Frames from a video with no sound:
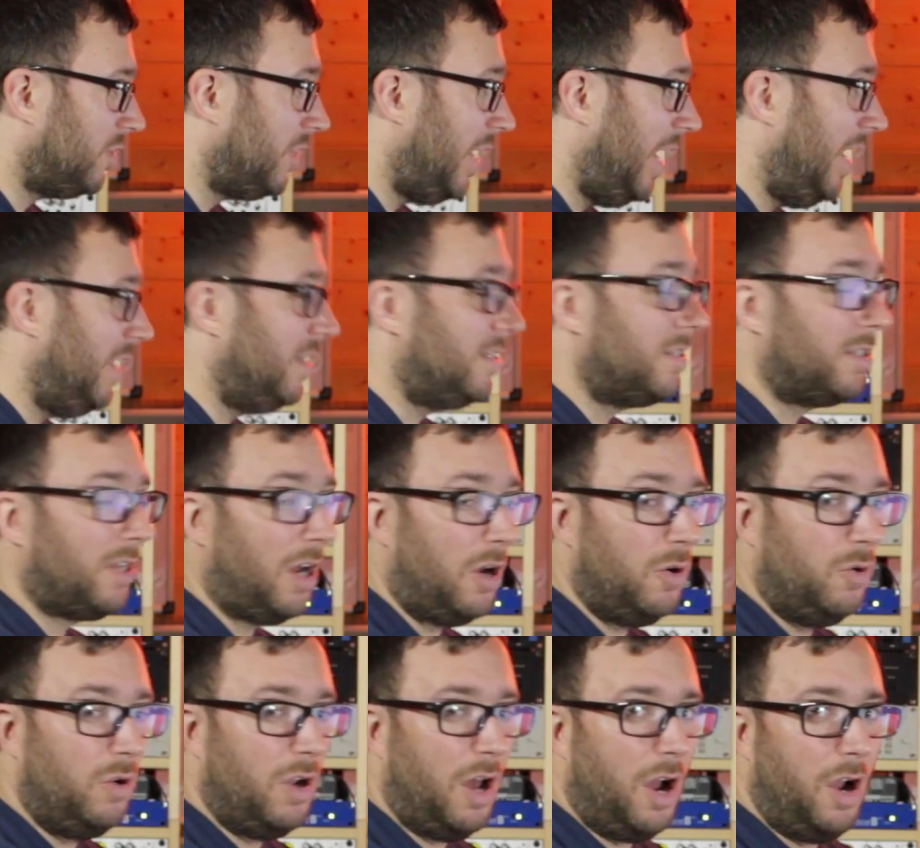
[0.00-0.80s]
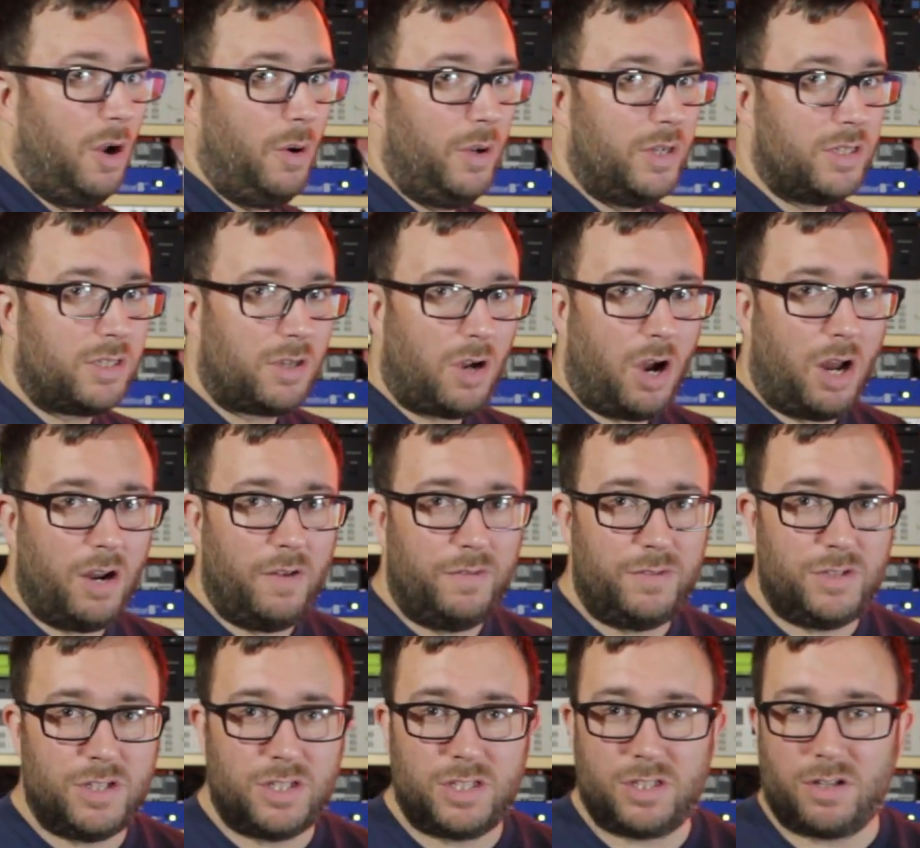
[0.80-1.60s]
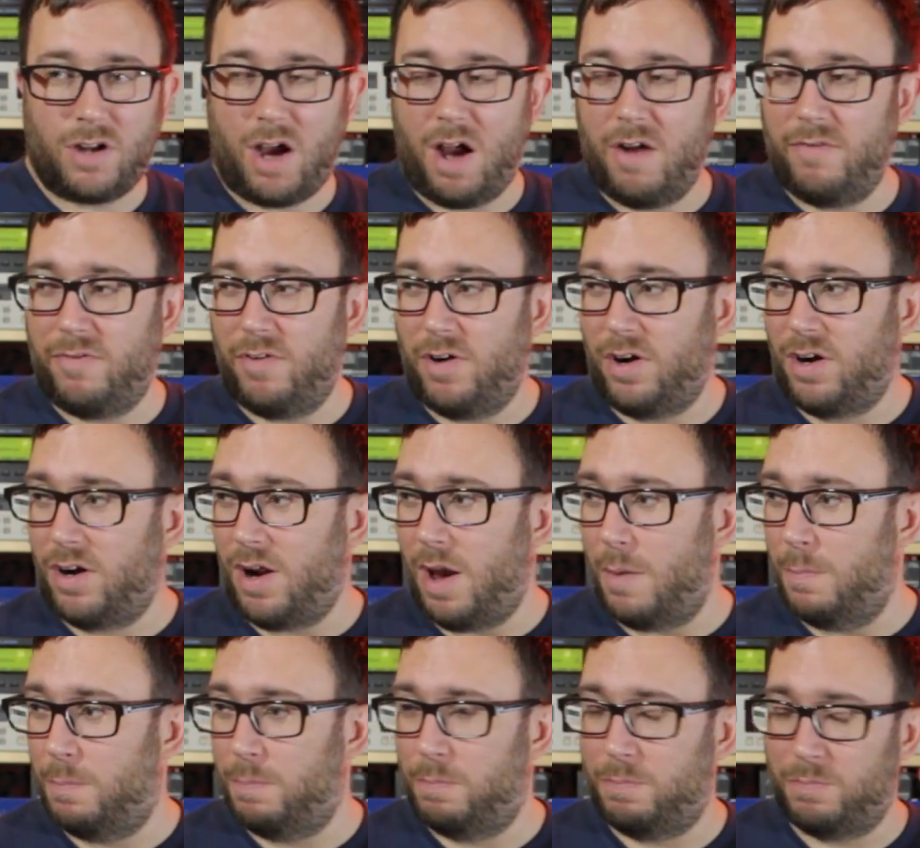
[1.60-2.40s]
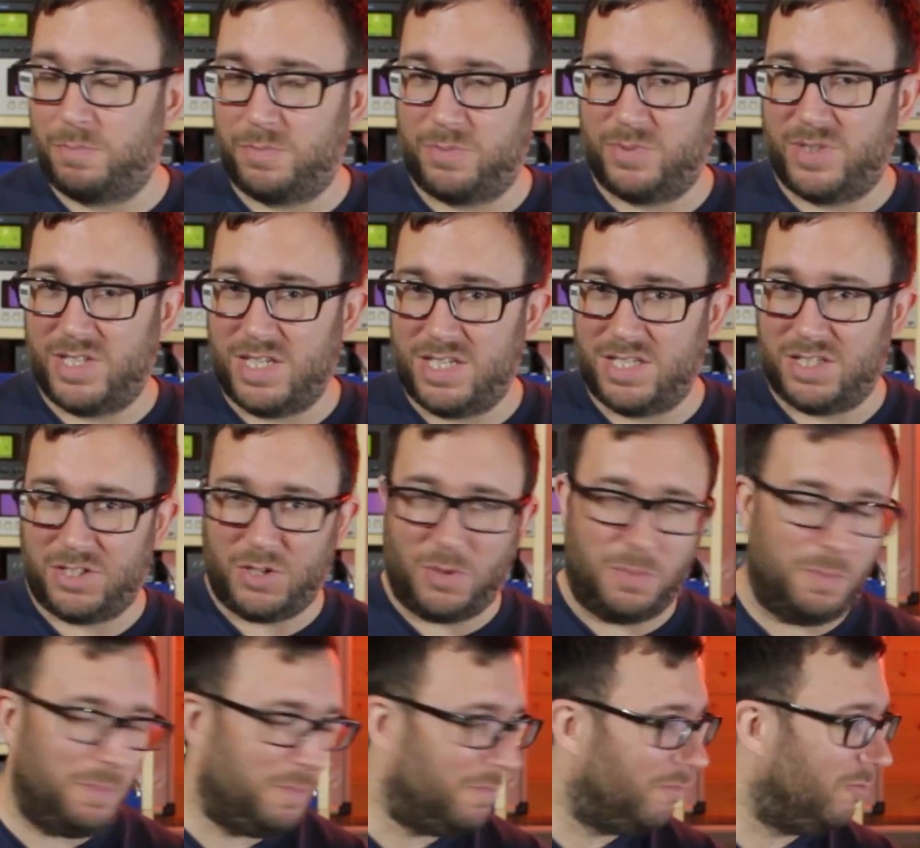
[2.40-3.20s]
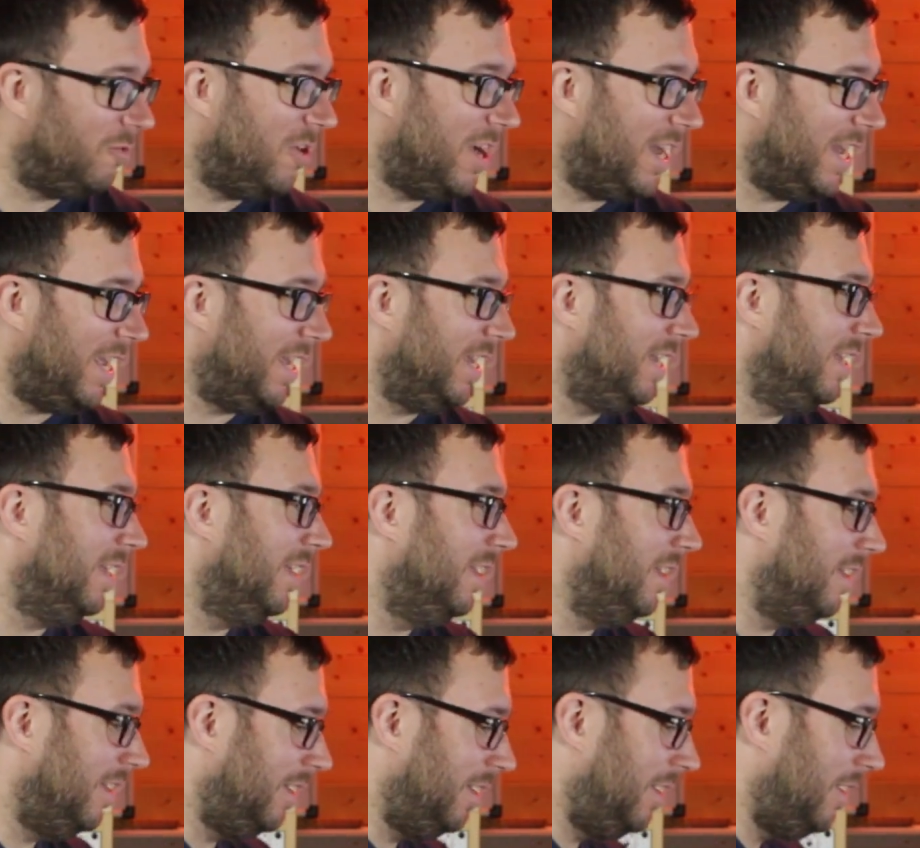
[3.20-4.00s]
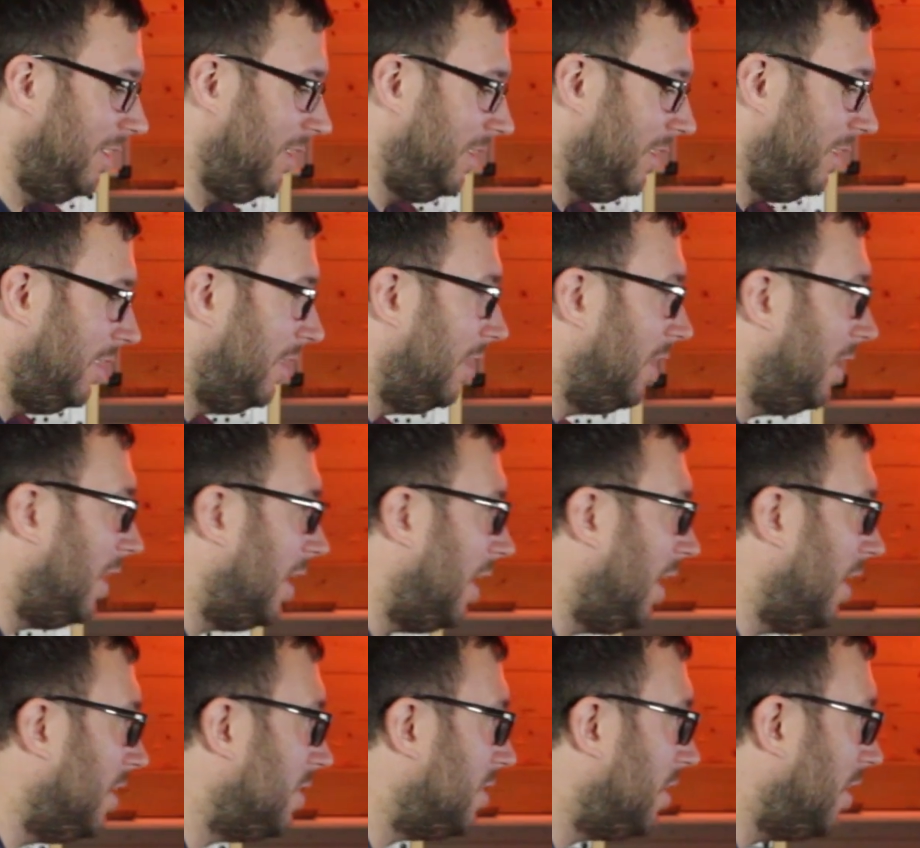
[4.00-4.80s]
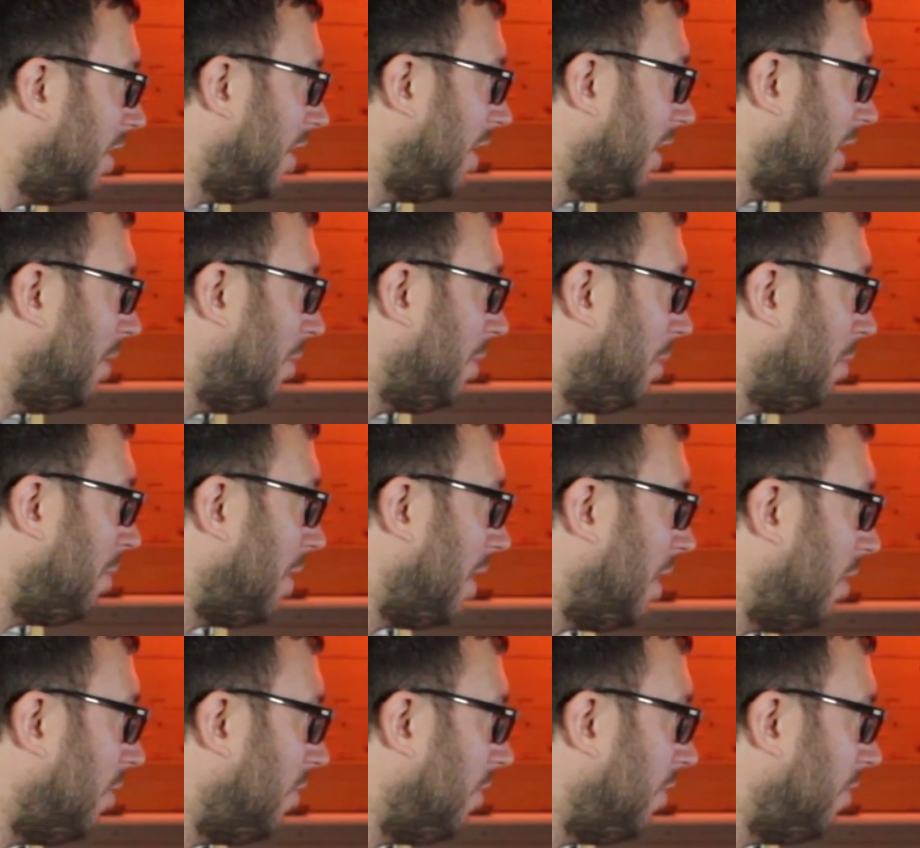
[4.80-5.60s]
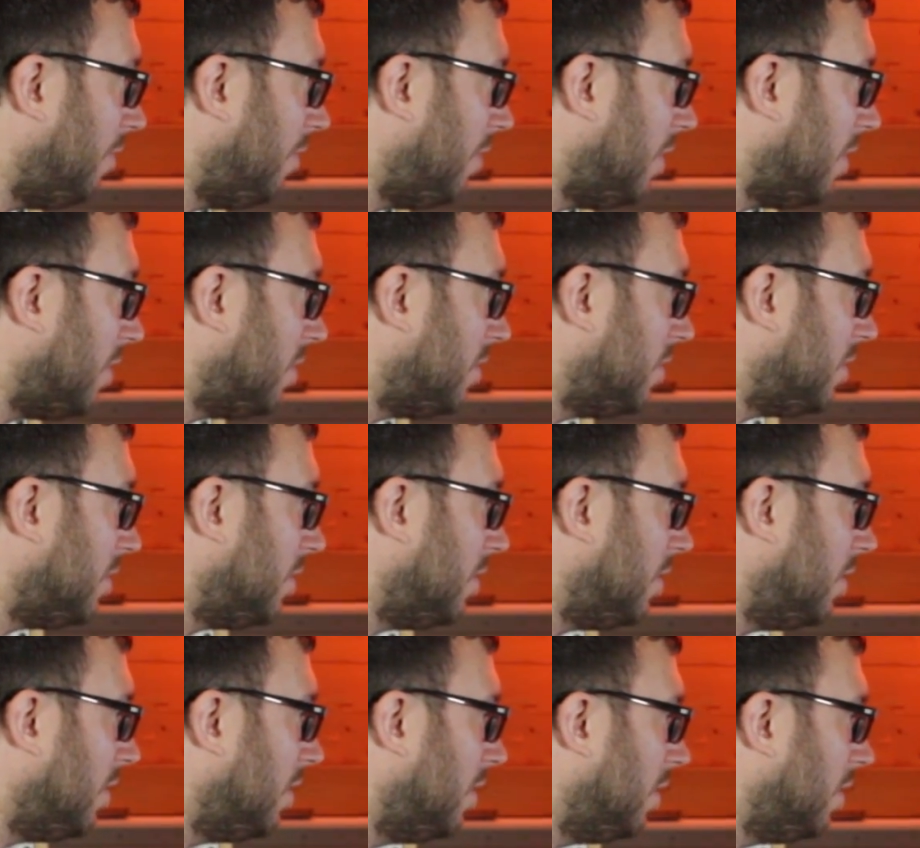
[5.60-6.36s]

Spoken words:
It's so low, it's kind of just like for a club system, really. Actually, let me play it off the first.